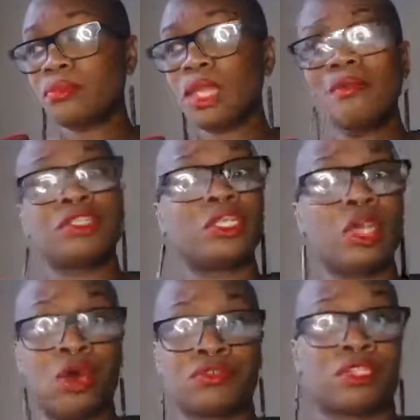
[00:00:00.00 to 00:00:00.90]
There's a
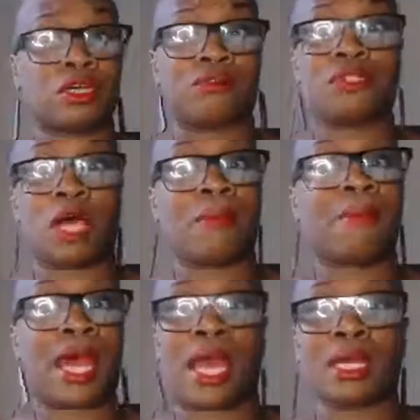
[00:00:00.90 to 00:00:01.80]
lot of stuff to
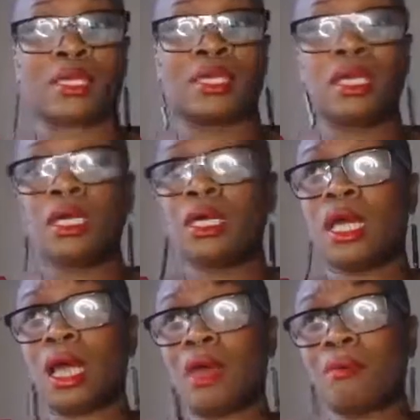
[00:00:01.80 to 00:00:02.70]
unpack.
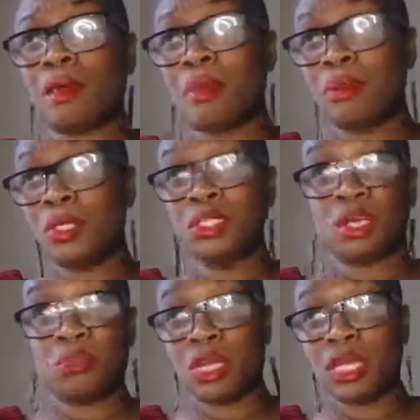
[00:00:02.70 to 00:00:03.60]
And maybe you
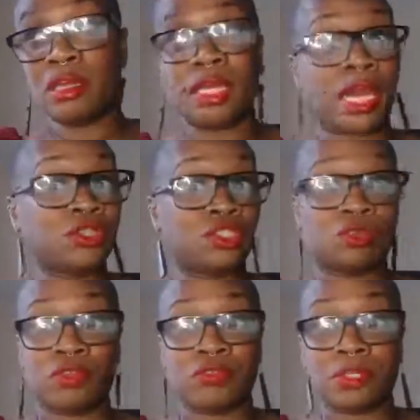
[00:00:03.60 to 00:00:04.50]
don't want to engage in
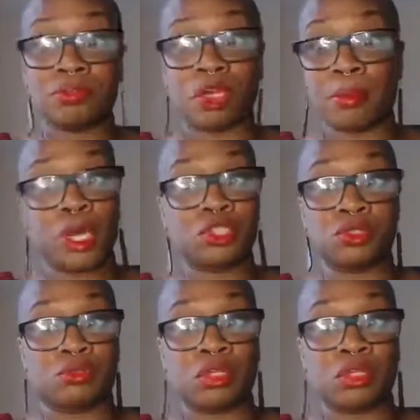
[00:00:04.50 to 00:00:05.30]
all of the commercial